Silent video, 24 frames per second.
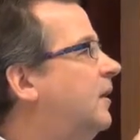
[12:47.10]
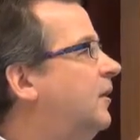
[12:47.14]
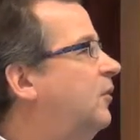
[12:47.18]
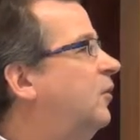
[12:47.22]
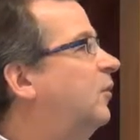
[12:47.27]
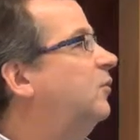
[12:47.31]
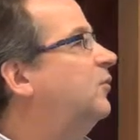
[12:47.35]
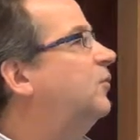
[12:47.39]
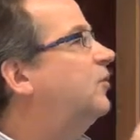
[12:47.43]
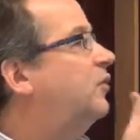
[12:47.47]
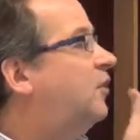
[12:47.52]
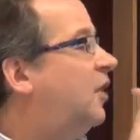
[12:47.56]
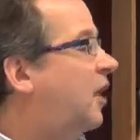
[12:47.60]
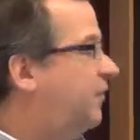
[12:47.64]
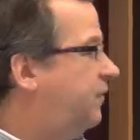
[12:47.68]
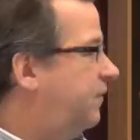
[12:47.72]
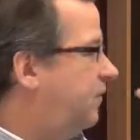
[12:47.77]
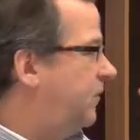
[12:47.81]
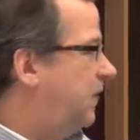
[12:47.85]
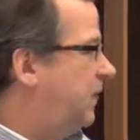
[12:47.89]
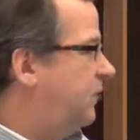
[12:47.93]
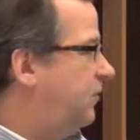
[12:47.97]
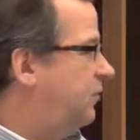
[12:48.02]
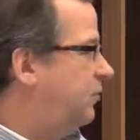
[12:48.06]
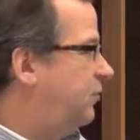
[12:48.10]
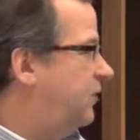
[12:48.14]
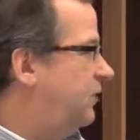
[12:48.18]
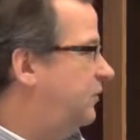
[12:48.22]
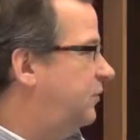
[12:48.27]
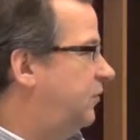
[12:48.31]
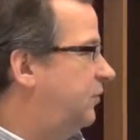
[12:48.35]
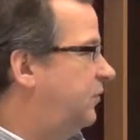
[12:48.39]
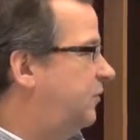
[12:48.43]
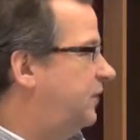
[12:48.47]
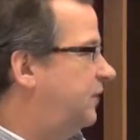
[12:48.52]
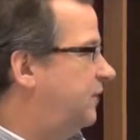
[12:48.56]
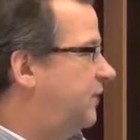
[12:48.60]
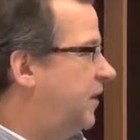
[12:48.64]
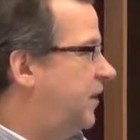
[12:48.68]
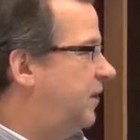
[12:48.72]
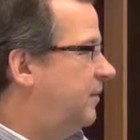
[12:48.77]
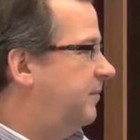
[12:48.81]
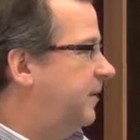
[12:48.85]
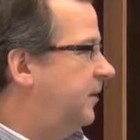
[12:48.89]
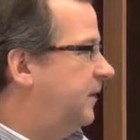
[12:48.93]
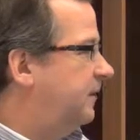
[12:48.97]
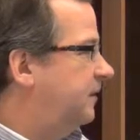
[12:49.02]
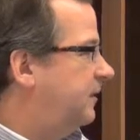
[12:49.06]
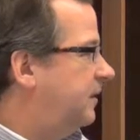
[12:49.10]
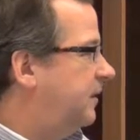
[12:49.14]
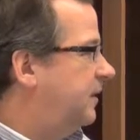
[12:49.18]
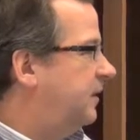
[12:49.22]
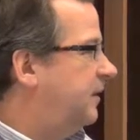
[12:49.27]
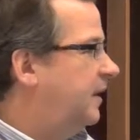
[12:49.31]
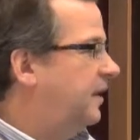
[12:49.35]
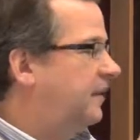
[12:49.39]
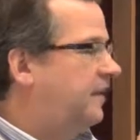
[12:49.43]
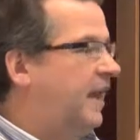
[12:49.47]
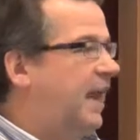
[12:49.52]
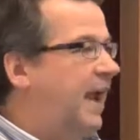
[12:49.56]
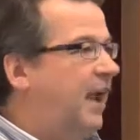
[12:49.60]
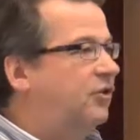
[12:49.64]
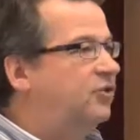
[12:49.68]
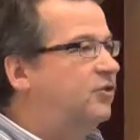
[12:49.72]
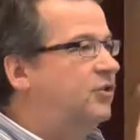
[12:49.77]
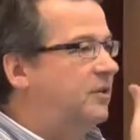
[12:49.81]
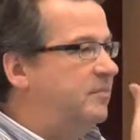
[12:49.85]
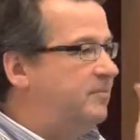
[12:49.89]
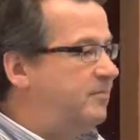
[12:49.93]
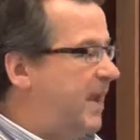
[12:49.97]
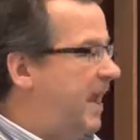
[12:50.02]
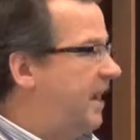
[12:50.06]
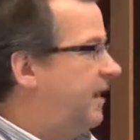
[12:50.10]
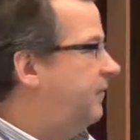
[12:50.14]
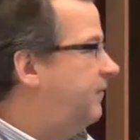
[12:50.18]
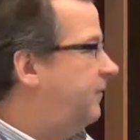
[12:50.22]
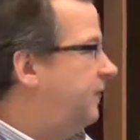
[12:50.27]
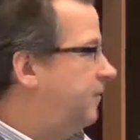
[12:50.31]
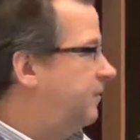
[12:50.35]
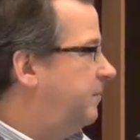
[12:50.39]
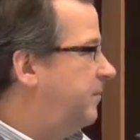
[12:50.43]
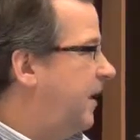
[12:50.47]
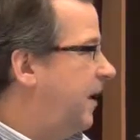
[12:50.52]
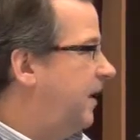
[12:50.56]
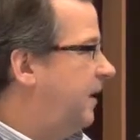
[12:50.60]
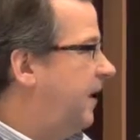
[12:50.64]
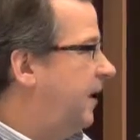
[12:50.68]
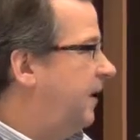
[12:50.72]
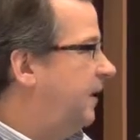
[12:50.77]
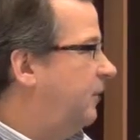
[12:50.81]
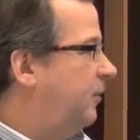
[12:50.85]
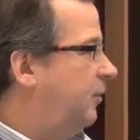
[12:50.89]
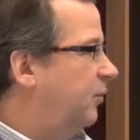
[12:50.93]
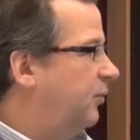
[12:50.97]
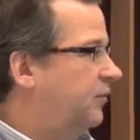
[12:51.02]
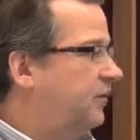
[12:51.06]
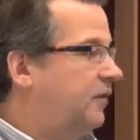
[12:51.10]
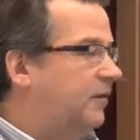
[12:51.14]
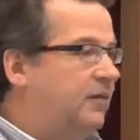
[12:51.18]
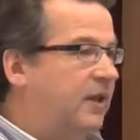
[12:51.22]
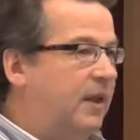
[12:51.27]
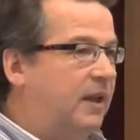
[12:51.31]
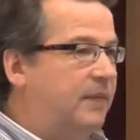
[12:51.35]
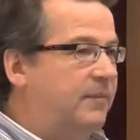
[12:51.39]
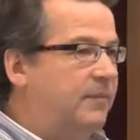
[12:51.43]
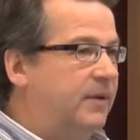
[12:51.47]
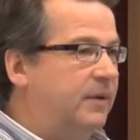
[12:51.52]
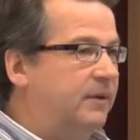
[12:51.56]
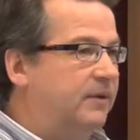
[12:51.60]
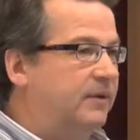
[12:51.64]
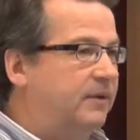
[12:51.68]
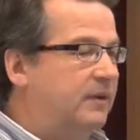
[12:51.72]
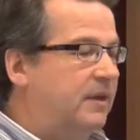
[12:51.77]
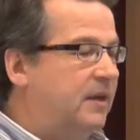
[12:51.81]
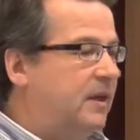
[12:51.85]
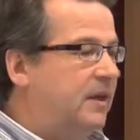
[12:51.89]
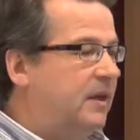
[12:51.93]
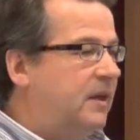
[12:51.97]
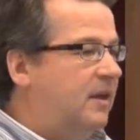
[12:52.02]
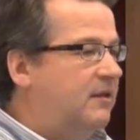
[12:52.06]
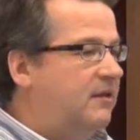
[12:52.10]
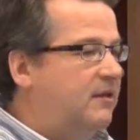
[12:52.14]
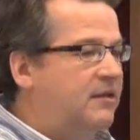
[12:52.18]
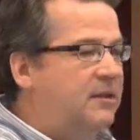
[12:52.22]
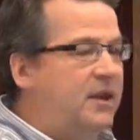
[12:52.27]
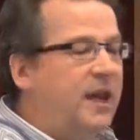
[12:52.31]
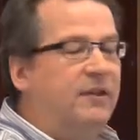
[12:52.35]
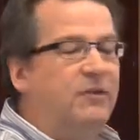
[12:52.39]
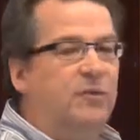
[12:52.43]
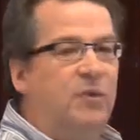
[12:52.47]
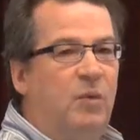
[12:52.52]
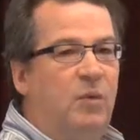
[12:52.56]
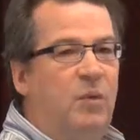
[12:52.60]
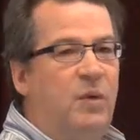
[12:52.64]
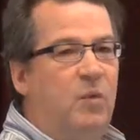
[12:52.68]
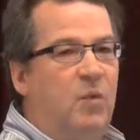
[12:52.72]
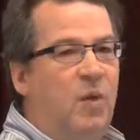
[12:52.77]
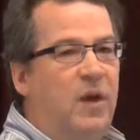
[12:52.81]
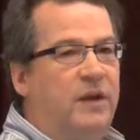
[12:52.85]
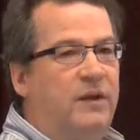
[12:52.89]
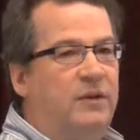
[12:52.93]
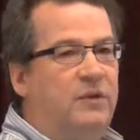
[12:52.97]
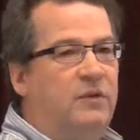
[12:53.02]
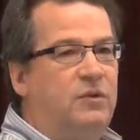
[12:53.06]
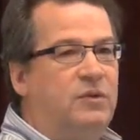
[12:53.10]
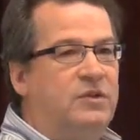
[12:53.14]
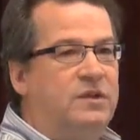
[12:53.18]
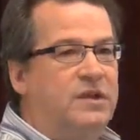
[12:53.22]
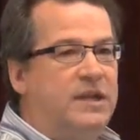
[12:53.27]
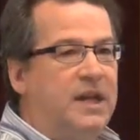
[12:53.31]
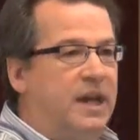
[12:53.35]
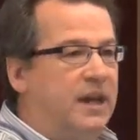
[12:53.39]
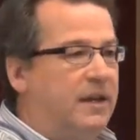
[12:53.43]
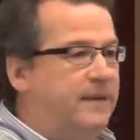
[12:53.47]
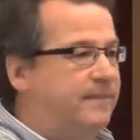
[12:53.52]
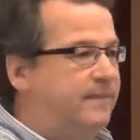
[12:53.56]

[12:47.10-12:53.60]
don't suffer under resource development, they actually benefit by those developments. So that's what we want to do today.